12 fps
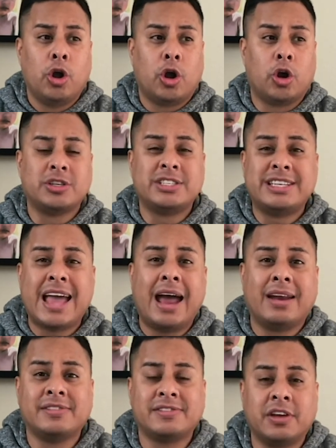her
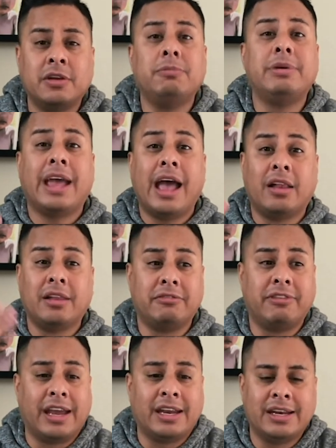status can be
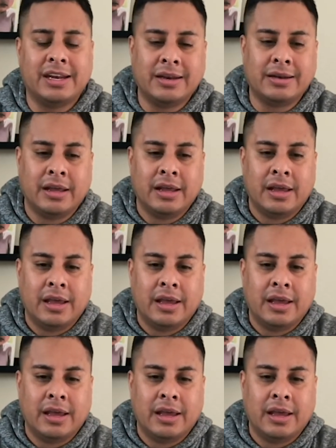elevated.